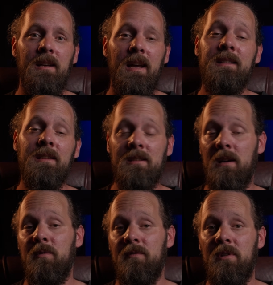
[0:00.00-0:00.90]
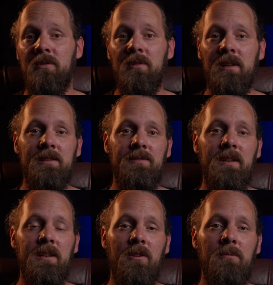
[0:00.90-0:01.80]
at the time of recording this
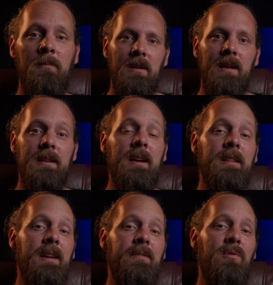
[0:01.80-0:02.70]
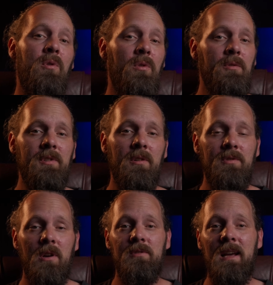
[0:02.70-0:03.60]
video, and I therefore also
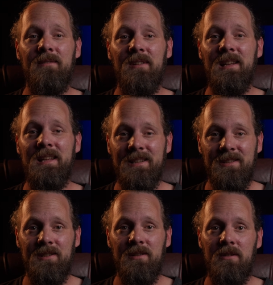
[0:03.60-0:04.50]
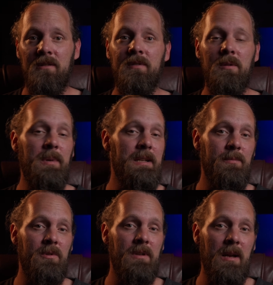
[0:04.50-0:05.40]
don't have a list of
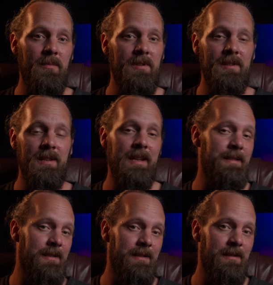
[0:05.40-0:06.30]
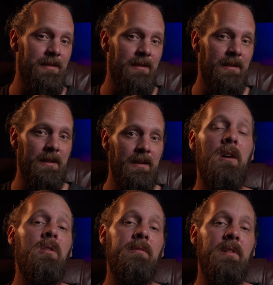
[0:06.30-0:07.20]
compatible cameras and lenses.
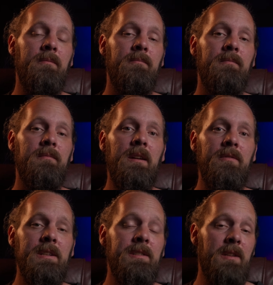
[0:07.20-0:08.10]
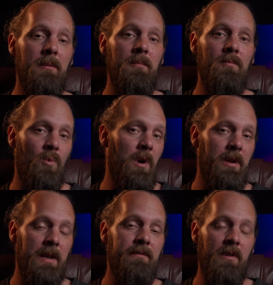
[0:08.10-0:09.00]
However, there is some
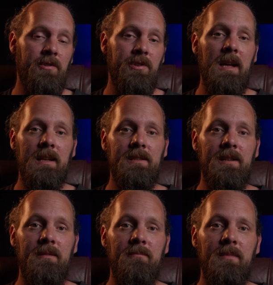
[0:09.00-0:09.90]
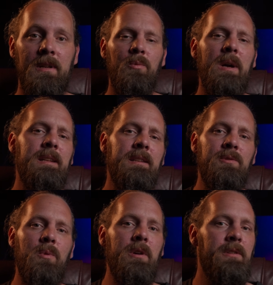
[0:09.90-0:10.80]
working functionality. The way
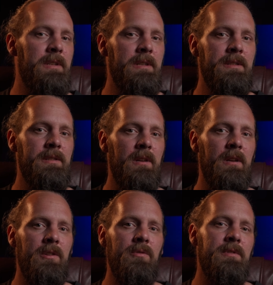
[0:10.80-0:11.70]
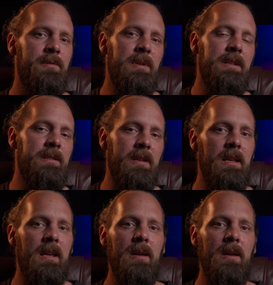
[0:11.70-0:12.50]
this works is a USB-C